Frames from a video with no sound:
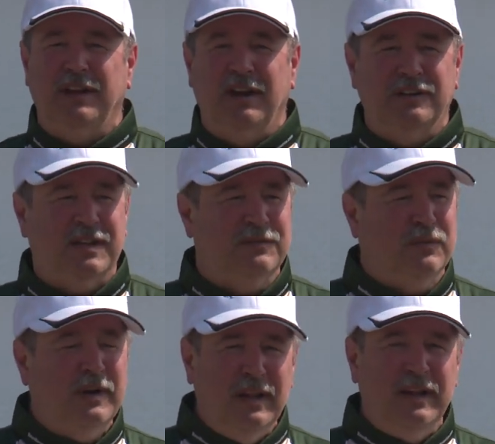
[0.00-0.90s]
years
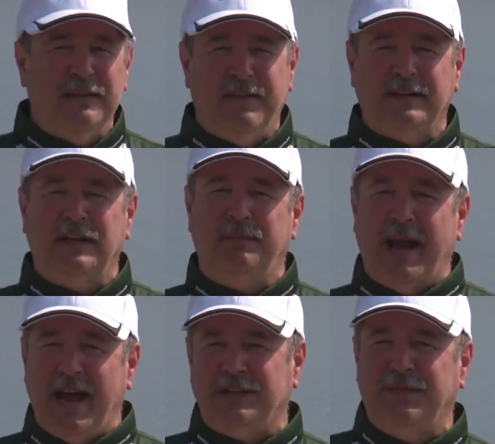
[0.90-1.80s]
have really affected
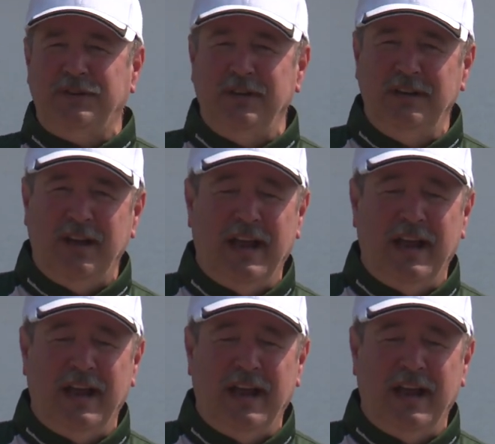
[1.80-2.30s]
bass fishing